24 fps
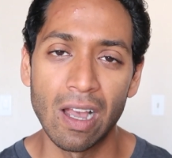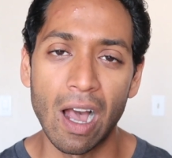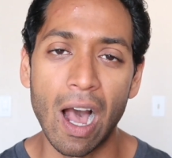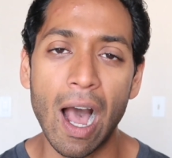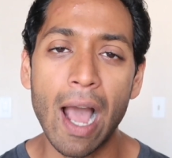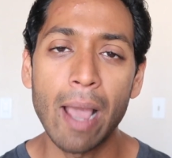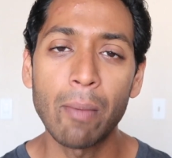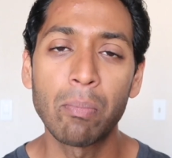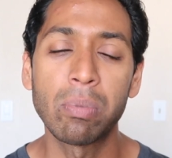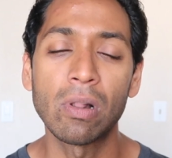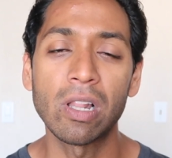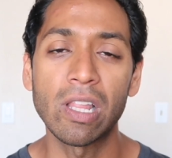
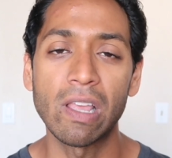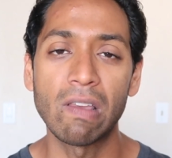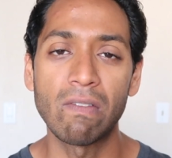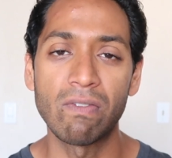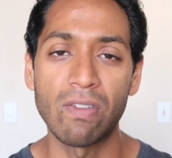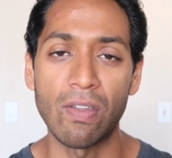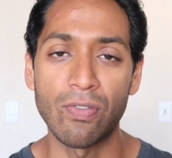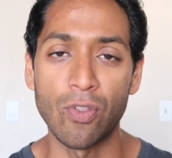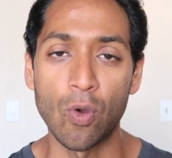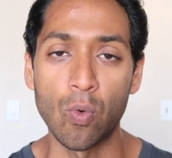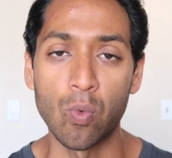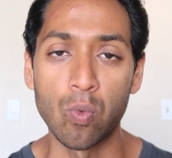I believe
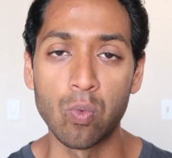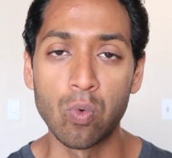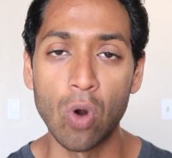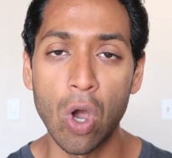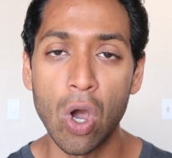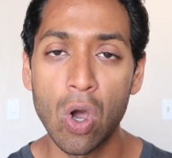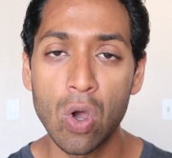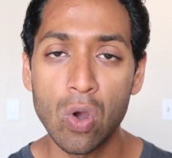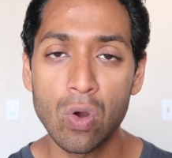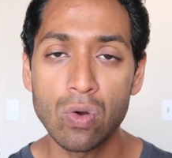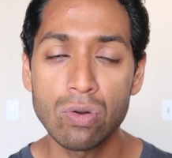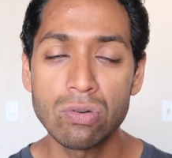that the
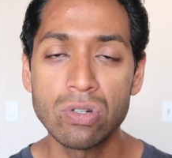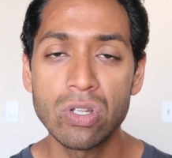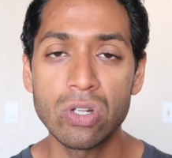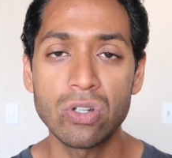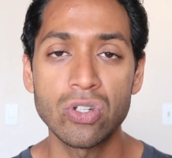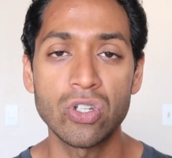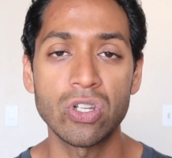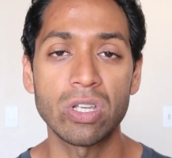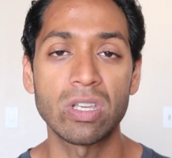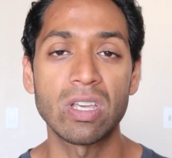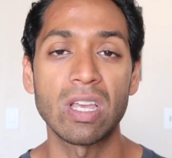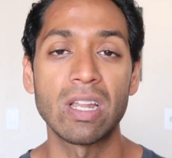
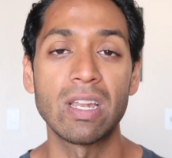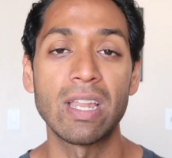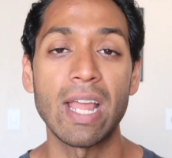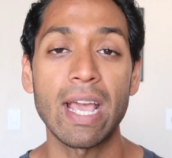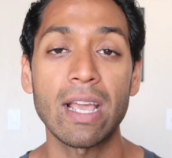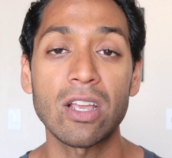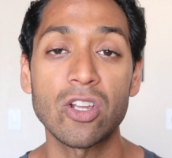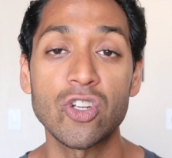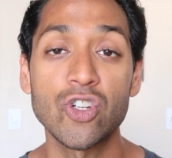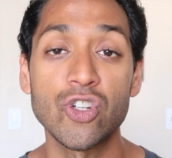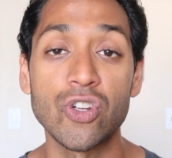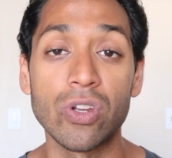road to
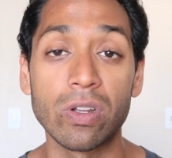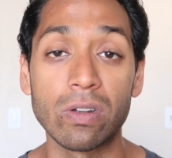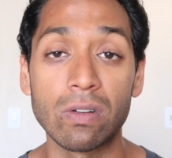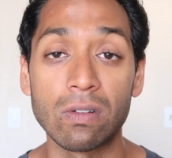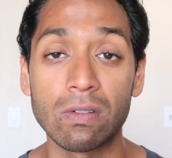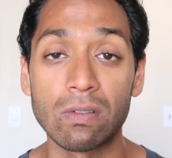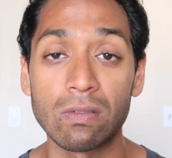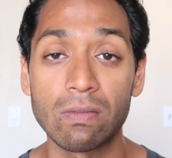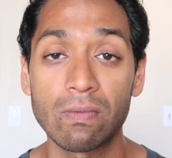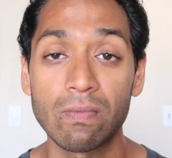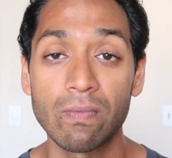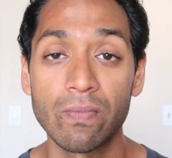
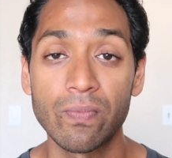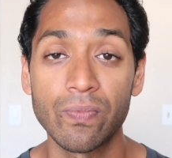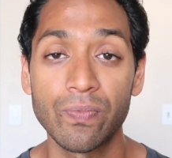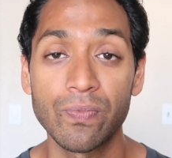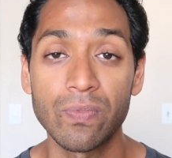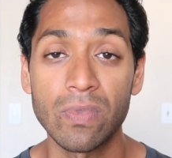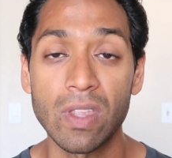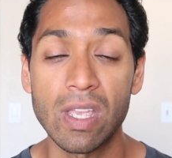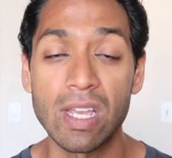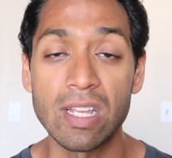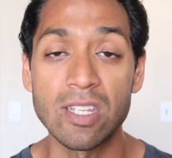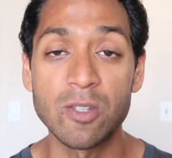connection
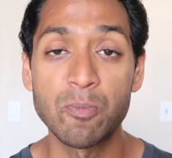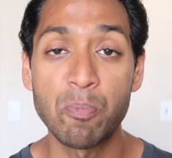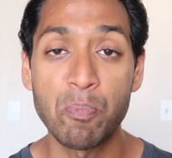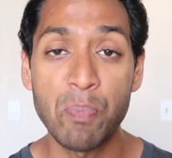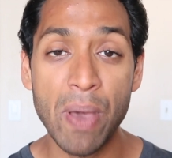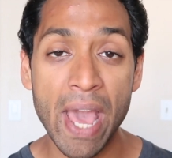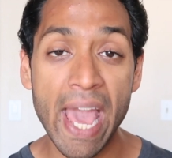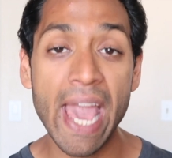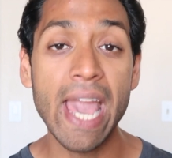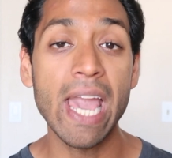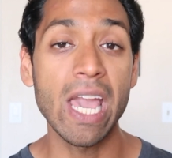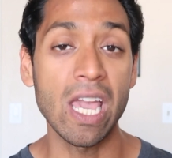is
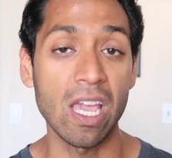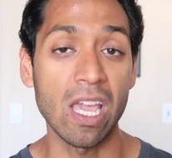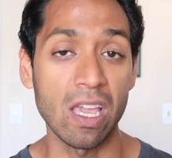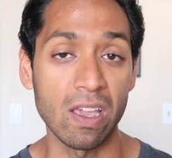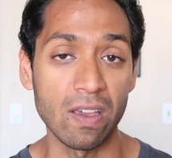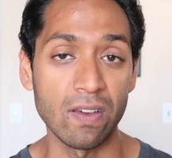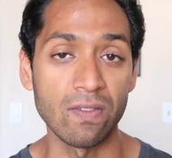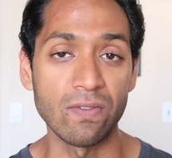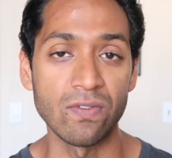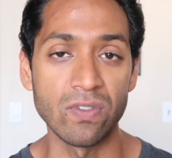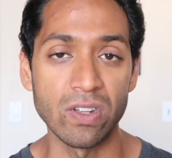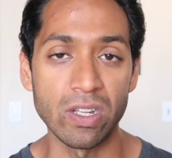
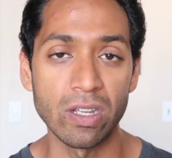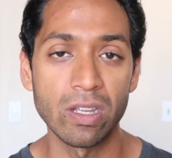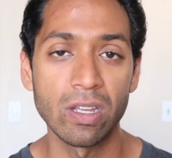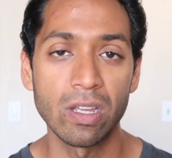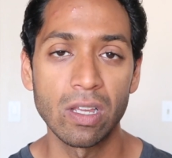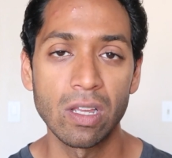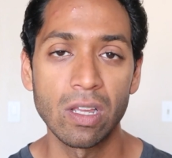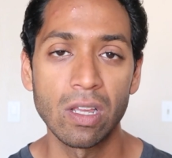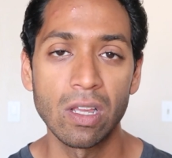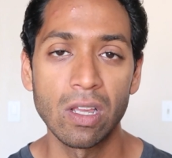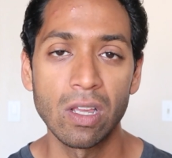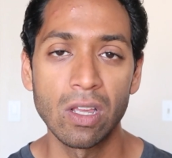paved
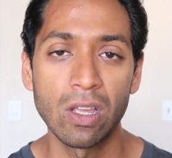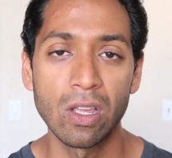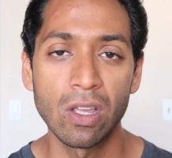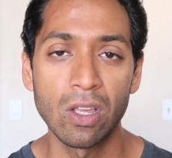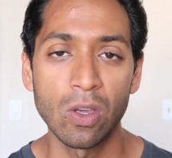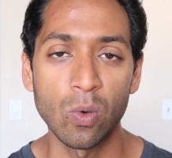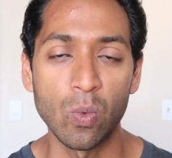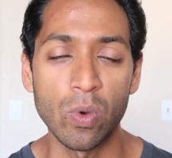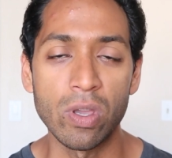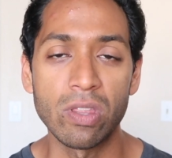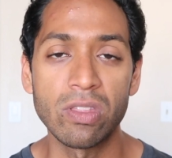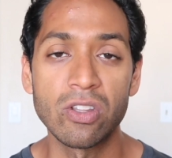
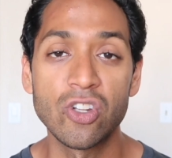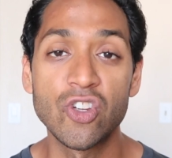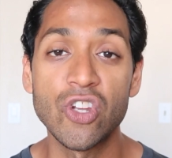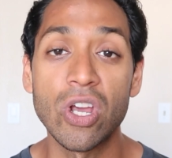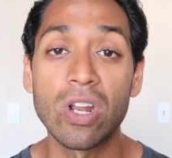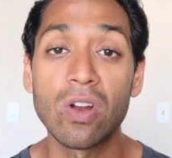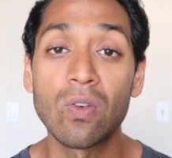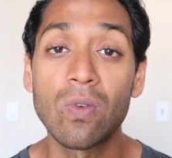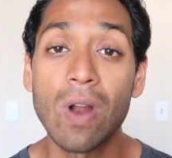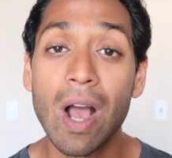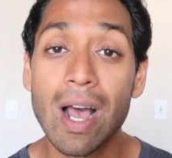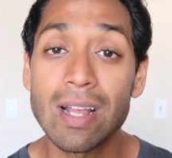with
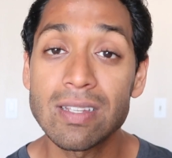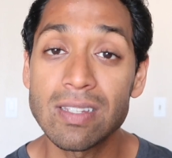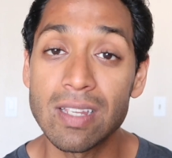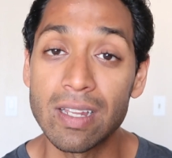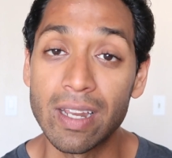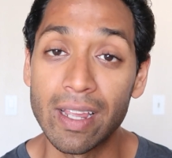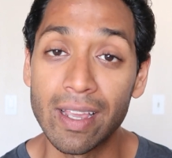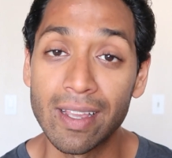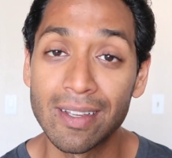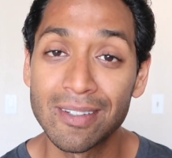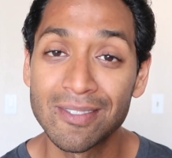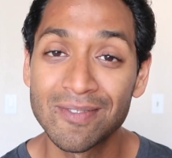
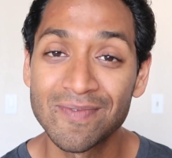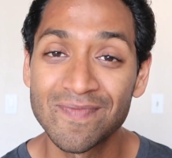generosity.